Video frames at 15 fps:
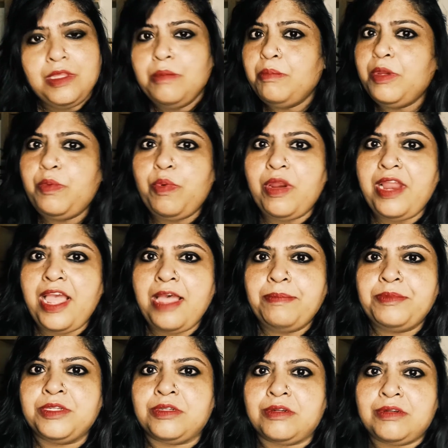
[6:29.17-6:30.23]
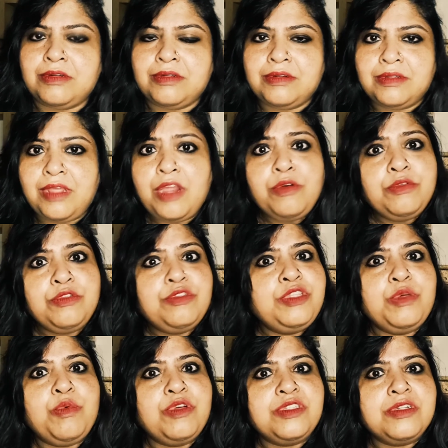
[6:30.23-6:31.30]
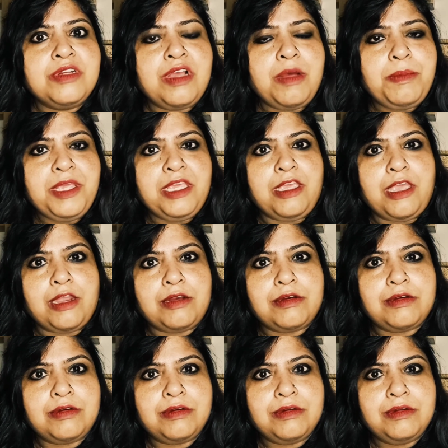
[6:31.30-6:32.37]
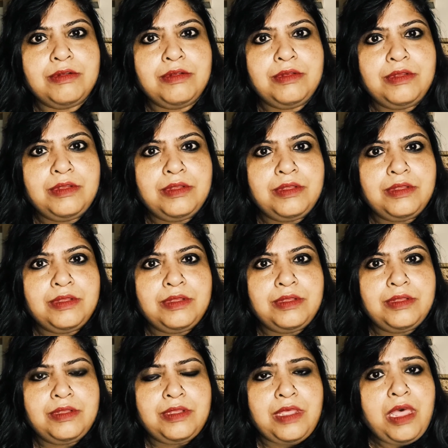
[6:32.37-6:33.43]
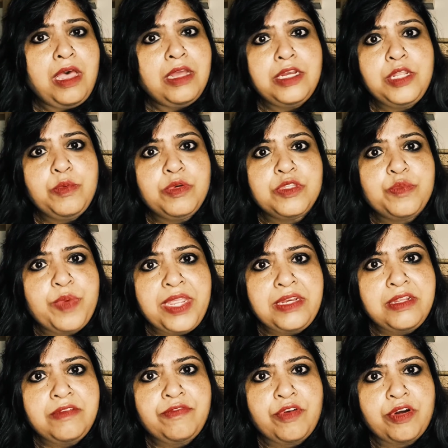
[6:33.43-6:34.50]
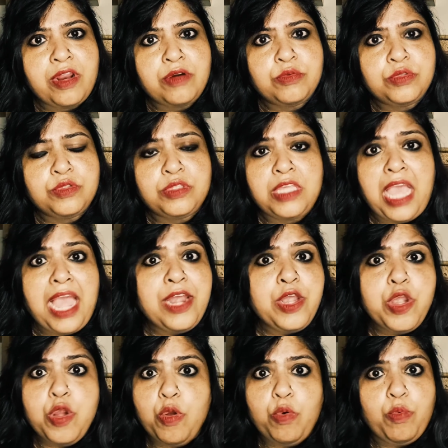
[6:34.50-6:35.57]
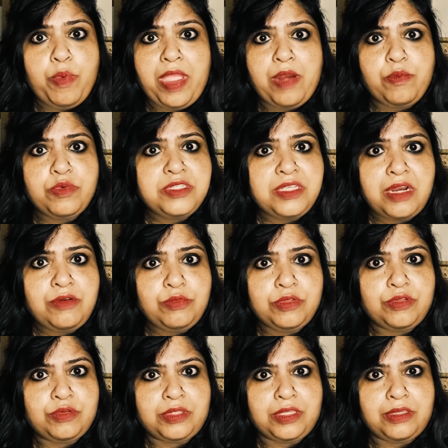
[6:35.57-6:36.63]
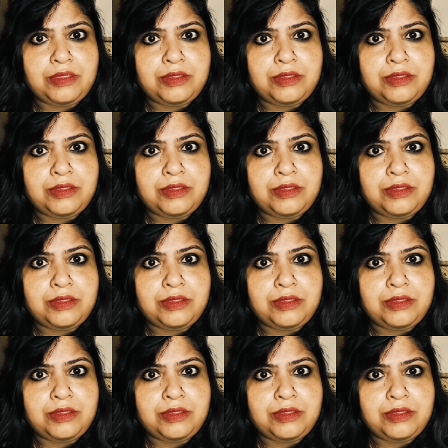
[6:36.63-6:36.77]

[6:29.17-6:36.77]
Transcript: But what happened? Arundhati wasn't coming yet. Agni was waiting for Arundhati and nowhere was Arundhati.